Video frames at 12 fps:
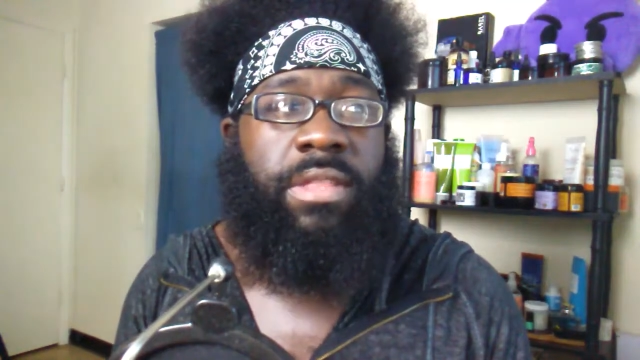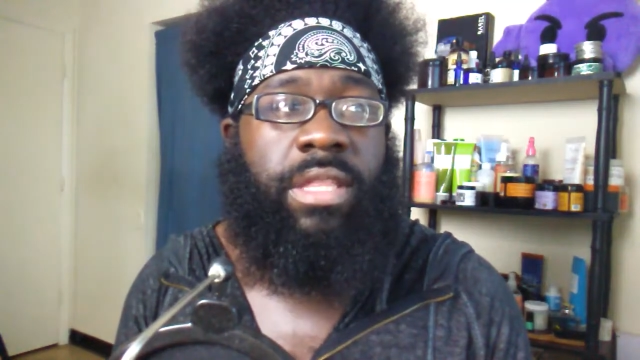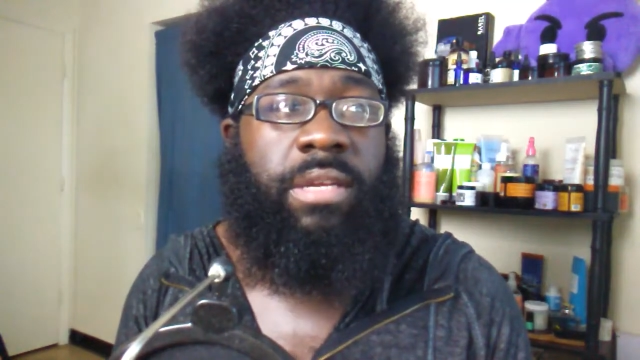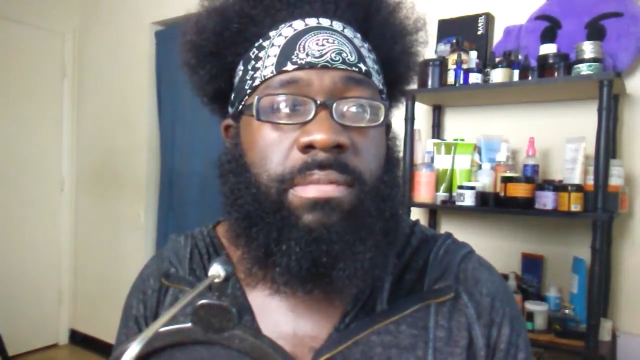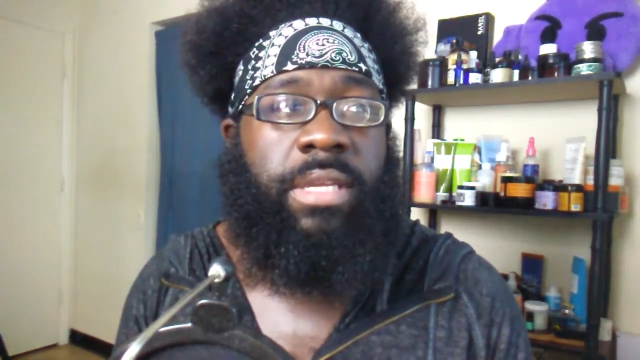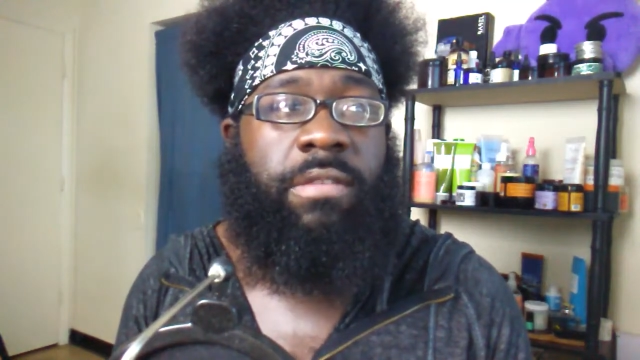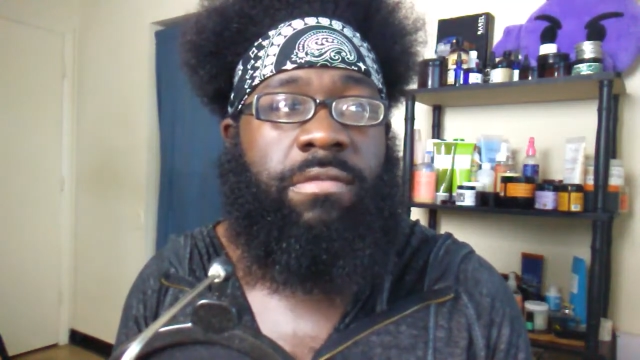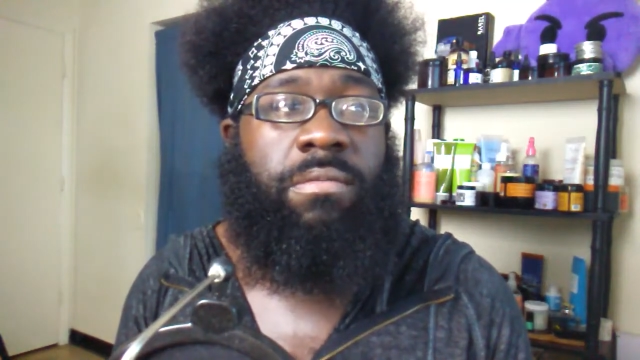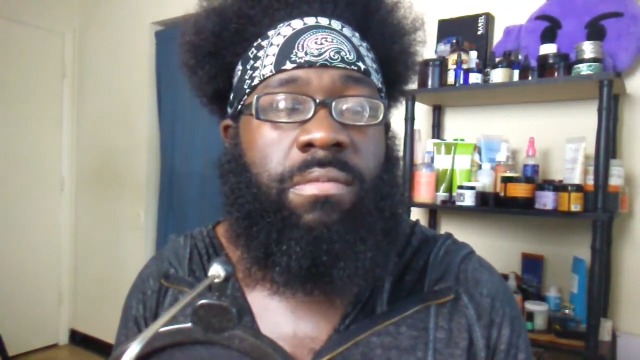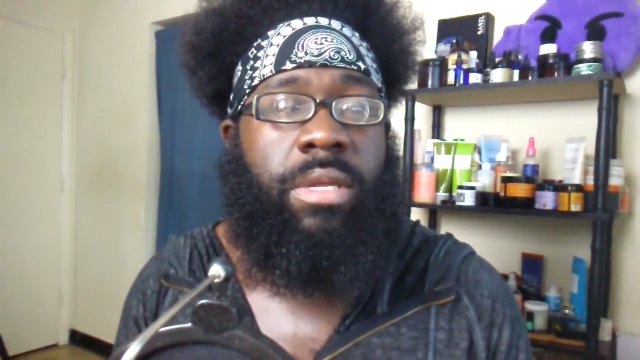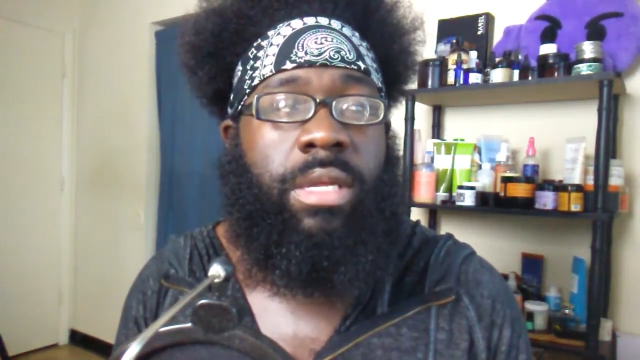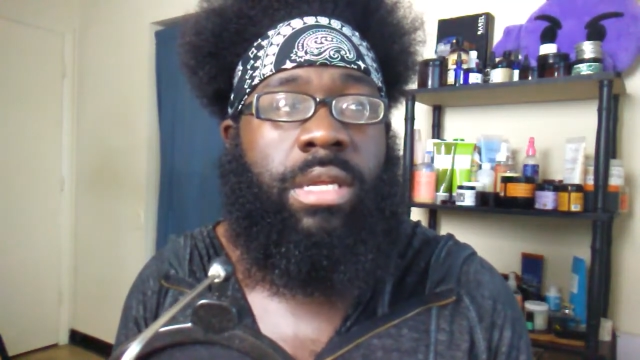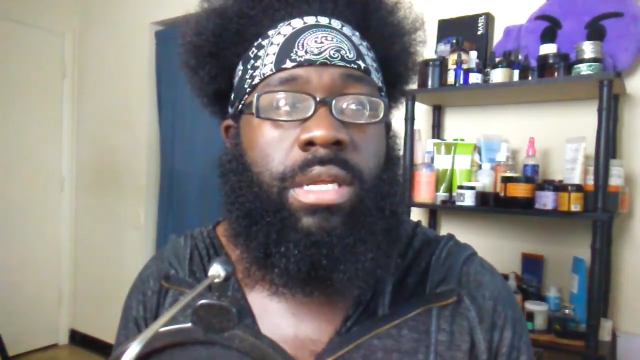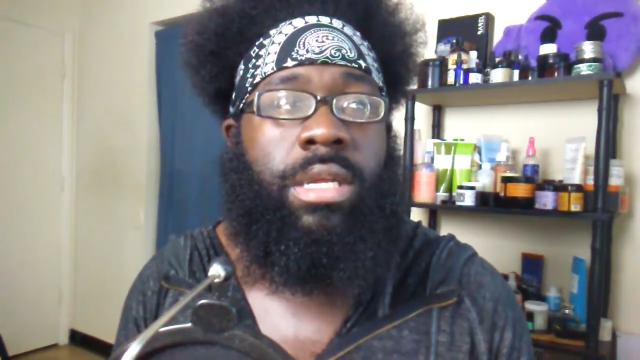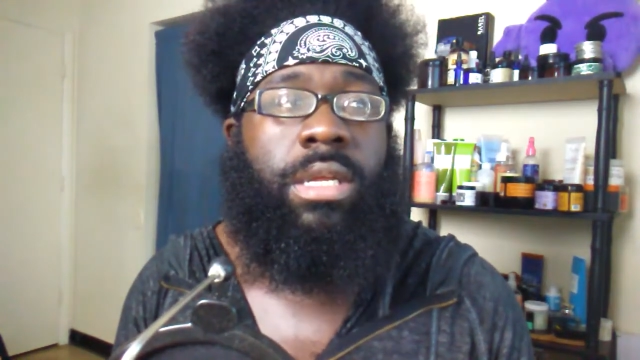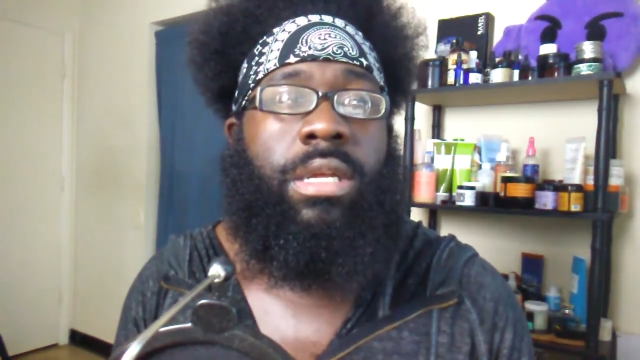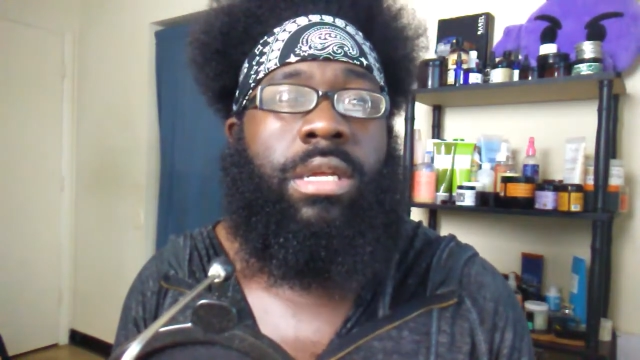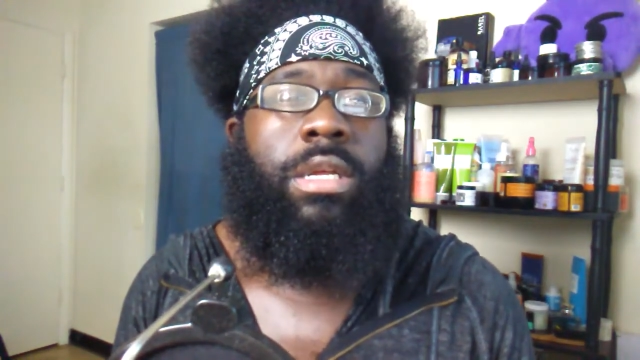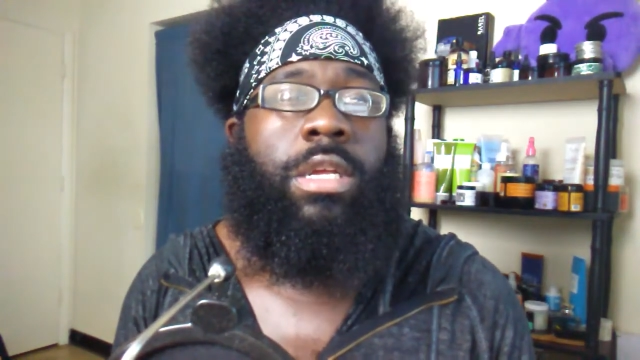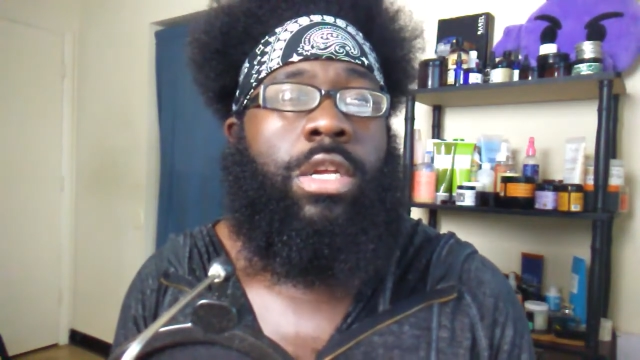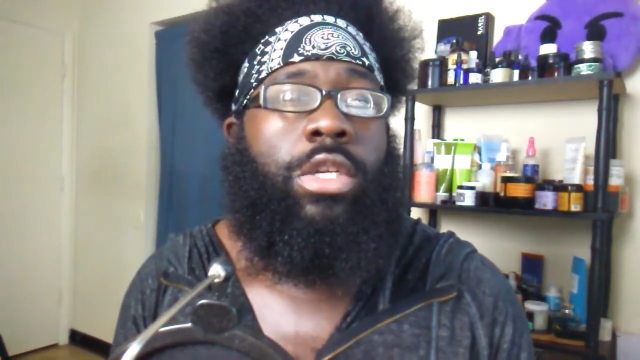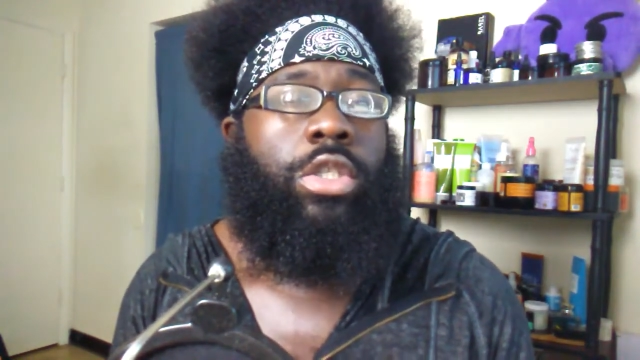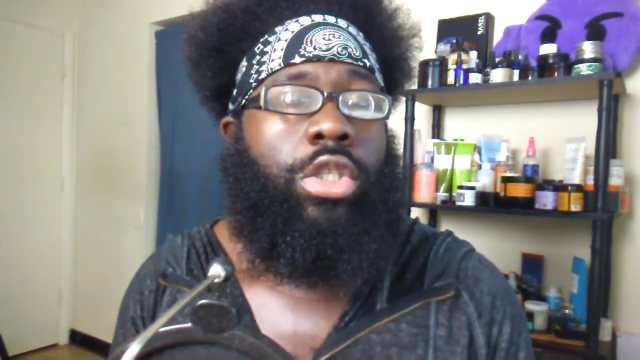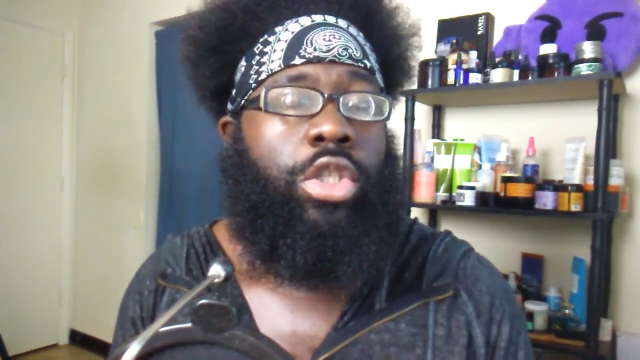them giving me
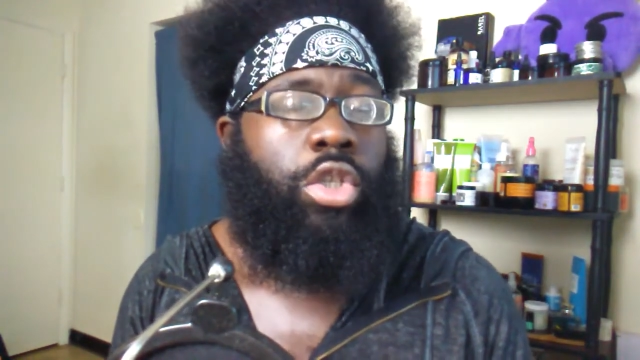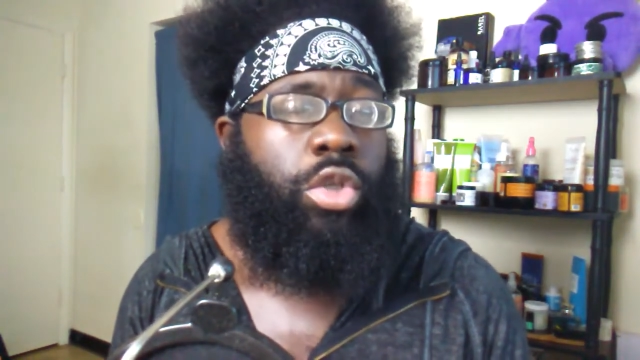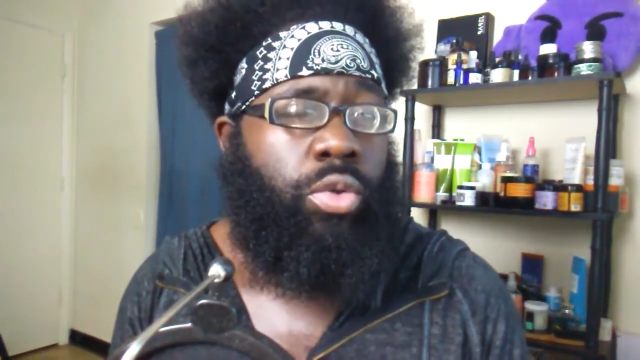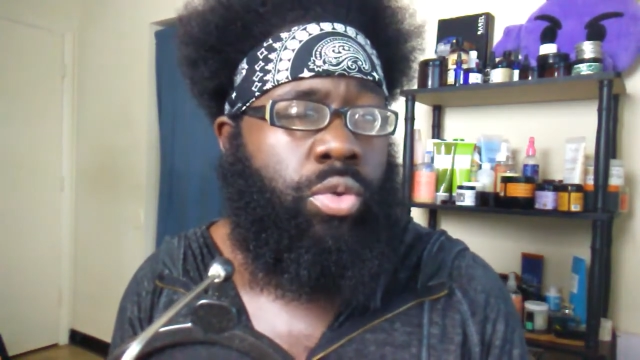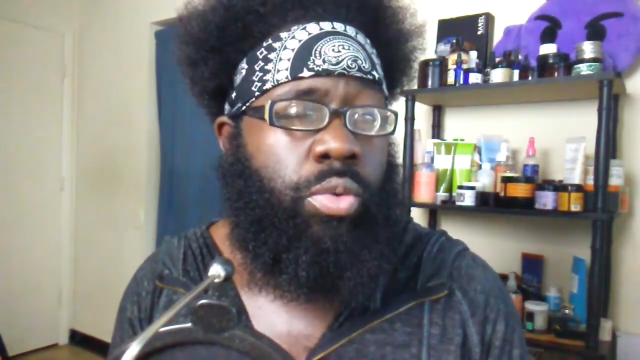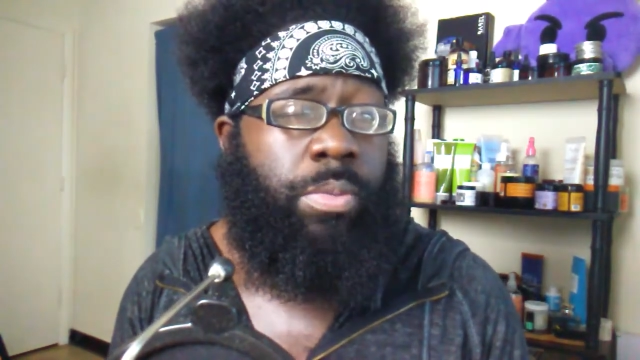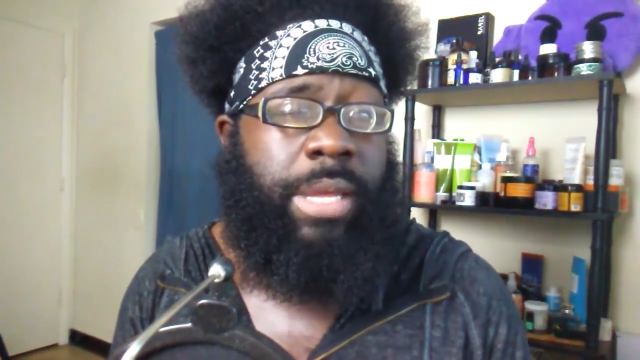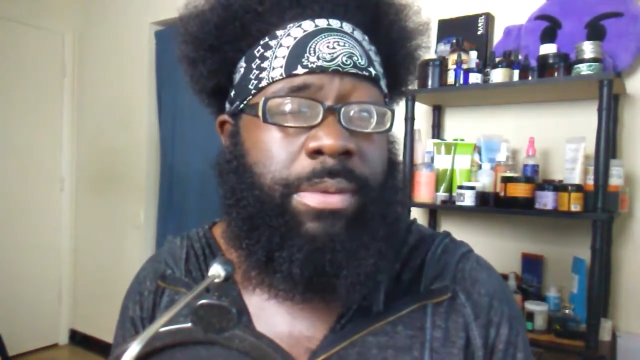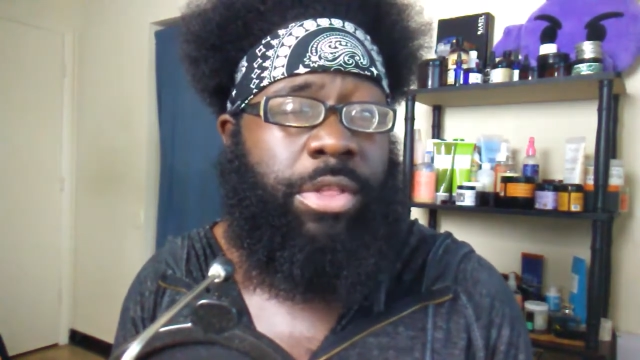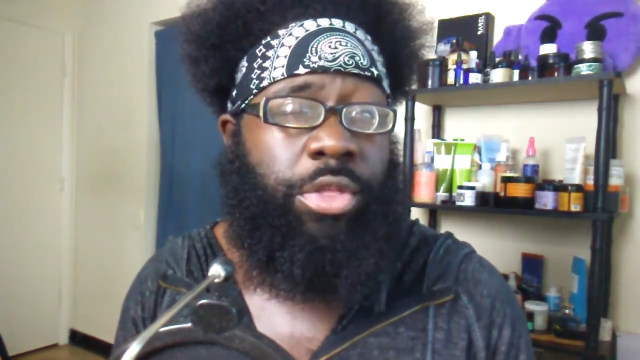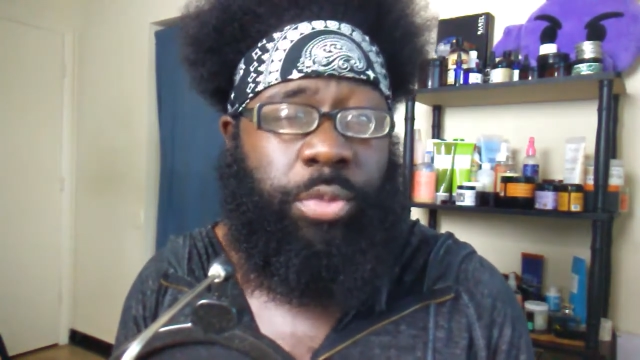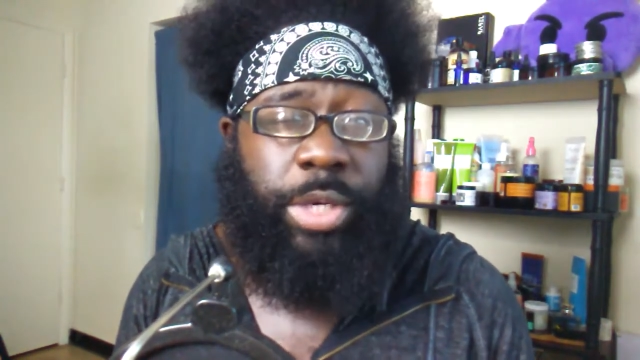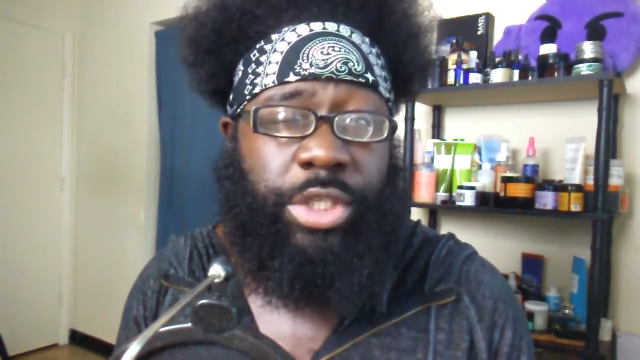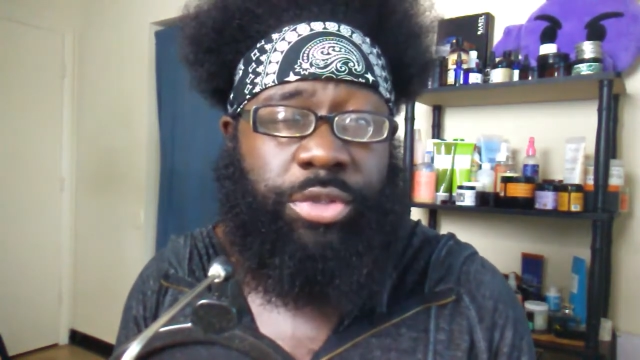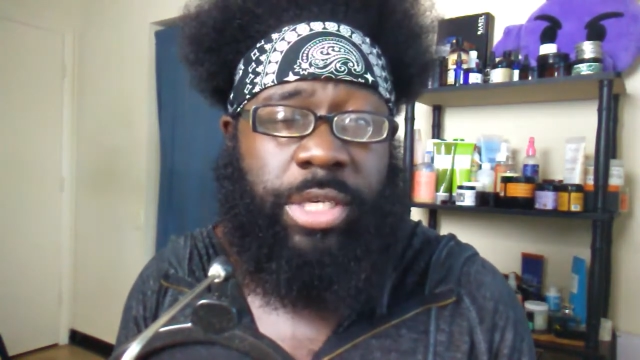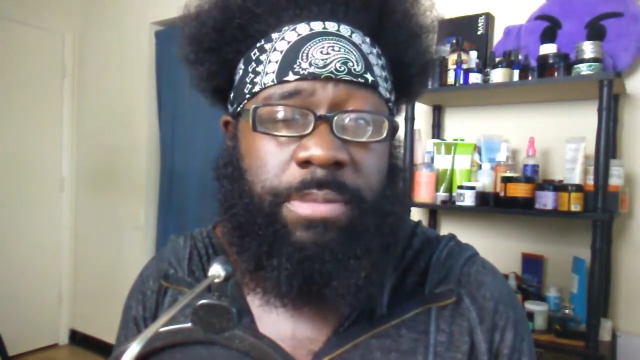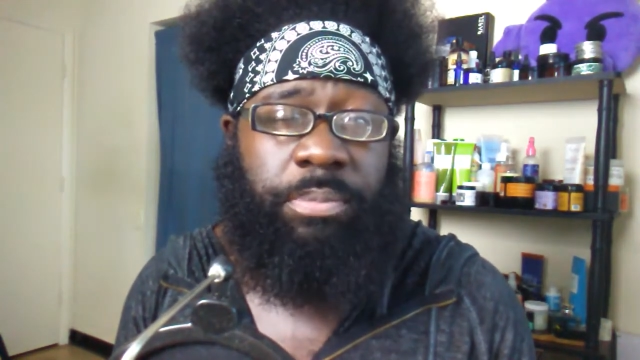2, maybe 3